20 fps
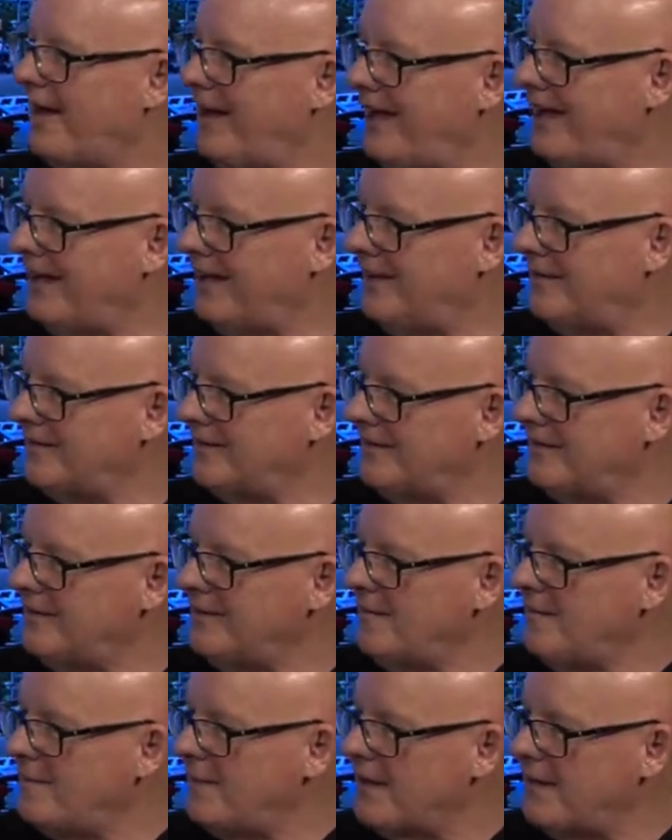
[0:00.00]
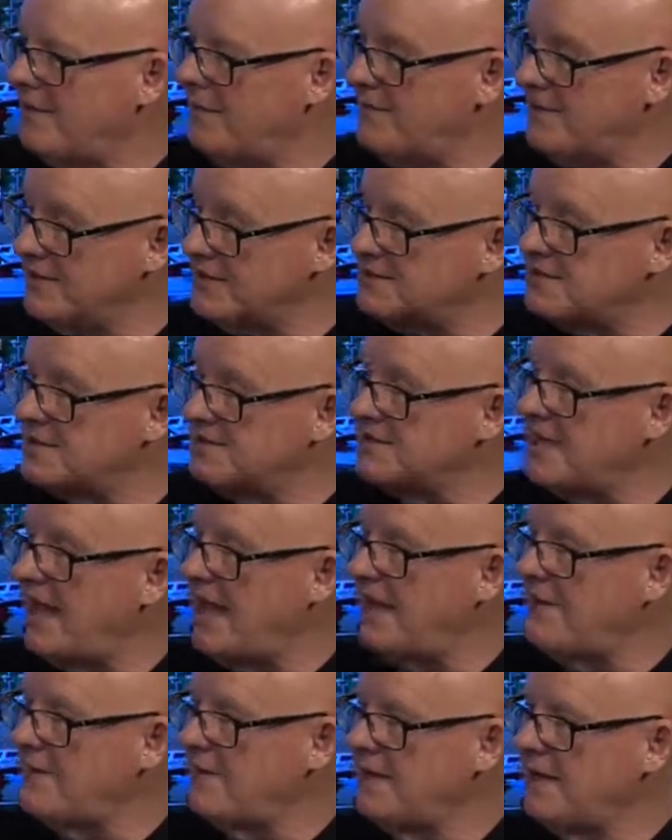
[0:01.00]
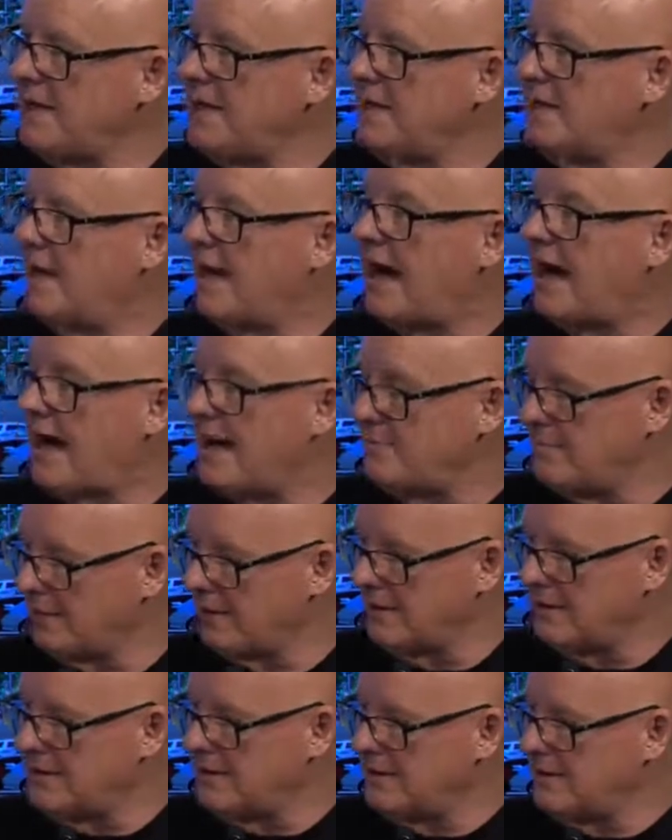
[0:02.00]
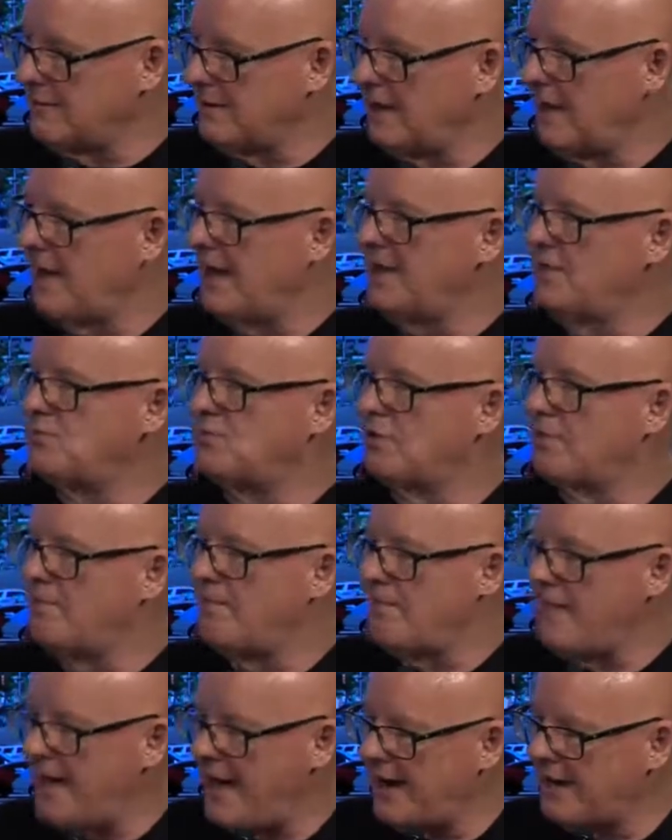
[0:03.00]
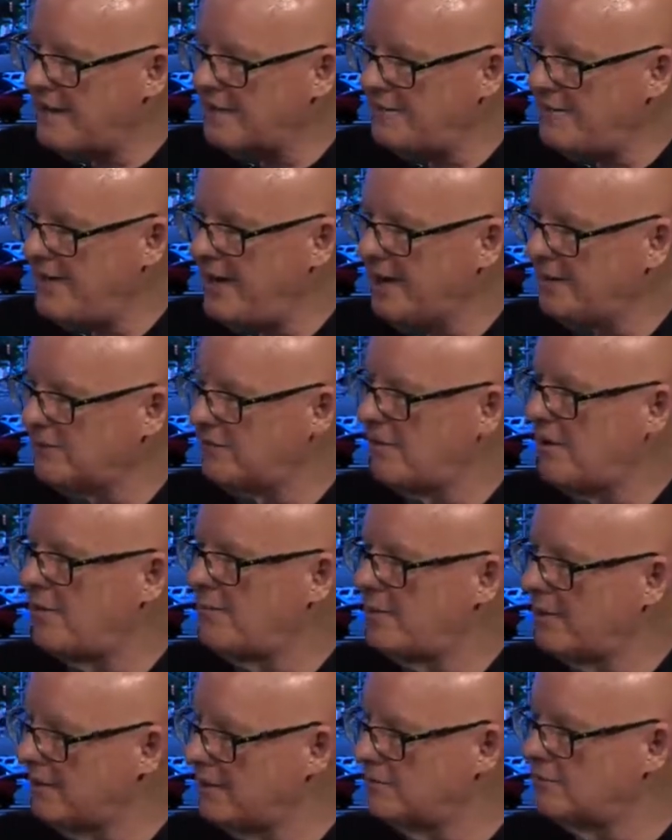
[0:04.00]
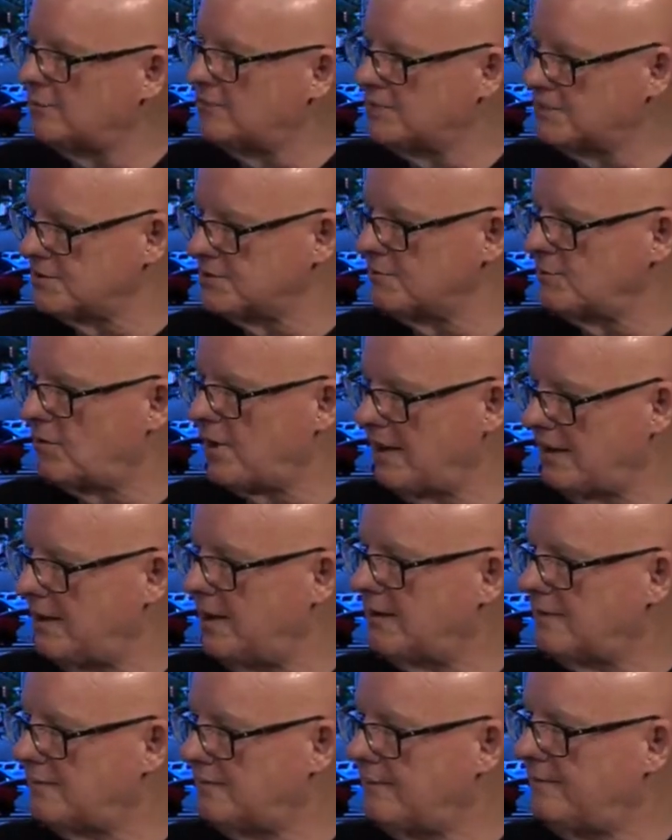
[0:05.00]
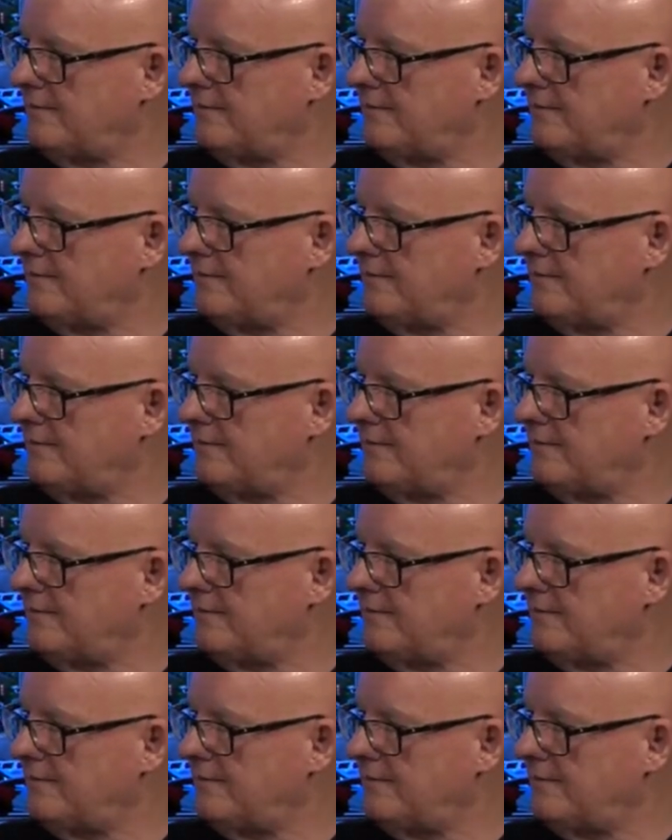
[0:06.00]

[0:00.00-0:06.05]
And this is having, I believe, a dramatic effect on our political system right now.